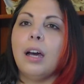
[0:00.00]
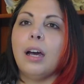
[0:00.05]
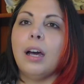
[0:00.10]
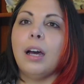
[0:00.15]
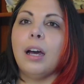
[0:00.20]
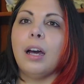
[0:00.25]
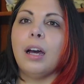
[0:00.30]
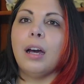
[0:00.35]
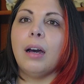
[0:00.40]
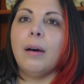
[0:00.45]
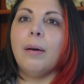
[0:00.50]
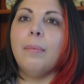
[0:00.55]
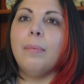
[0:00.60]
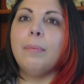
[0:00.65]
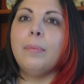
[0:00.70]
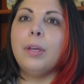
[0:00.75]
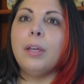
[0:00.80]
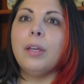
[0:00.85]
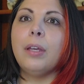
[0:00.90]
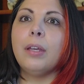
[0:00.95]

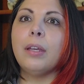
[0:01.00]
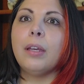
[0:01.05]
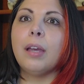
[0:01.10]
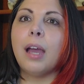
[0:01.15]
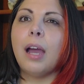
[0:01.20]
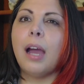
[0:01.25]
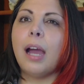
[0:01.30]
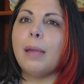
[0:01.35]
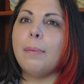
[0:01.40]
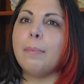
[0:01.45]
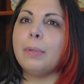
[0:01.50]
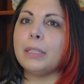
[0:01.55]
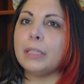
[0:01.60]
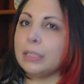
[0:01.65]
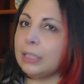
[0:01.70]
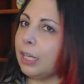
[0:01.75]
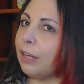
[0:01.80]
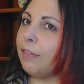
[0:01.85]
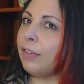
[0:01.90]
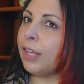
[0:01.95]
I
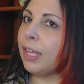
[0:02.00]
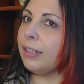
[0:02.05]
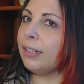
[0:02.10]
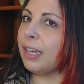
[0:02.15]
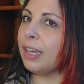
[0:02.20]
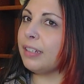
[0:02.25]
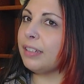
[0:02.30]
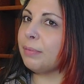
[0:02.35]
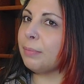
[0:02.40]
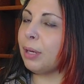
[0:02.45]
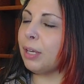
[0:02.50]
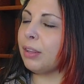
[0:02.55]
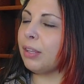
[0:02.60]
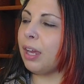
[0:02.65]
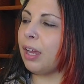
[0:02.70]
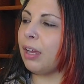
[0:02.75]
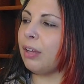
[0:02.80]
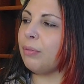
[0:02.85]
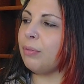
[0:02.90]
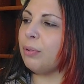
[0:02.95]
believe that last month
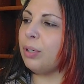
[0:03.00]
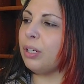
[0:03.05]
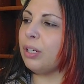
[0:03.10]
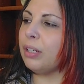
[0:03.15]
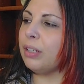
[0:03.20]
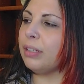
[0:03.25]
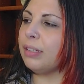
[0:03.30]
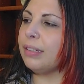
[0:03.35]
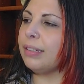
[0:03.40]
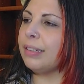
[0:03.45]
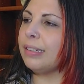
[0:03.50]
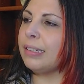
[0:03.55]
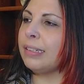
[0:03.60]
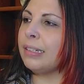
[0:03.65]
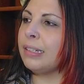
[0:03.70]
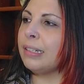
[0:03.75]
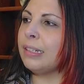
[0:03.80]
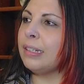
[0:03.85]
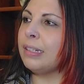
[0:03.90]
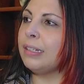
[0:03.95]
I was
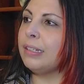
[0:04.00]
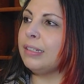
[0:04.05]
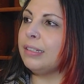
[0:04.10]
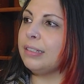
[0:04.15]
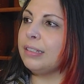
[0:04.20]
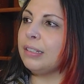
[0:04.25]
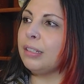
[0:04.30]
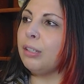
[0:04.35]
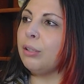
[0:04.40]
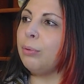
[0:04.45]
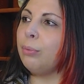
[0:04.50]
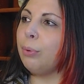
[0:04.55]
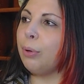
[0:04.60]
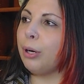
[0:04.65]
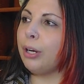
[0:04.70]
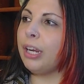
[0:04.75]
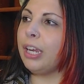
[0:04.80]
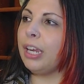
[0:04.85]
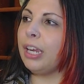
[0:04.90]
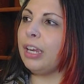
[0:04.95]
still
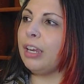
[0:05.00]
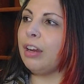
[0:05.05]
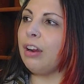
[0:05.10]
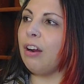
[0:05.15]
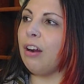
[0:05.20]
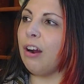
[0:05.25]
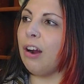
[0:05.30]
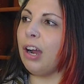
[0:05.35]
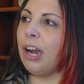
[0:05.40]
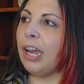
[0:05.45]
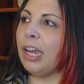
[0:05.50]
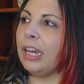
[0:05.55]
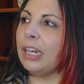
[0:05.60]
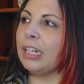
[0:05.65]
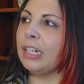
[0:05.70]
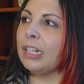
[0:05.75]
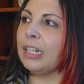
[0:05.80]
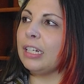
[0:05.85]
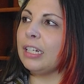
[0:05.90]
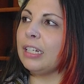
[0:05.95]
working
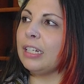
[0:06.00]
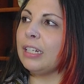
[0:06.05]
on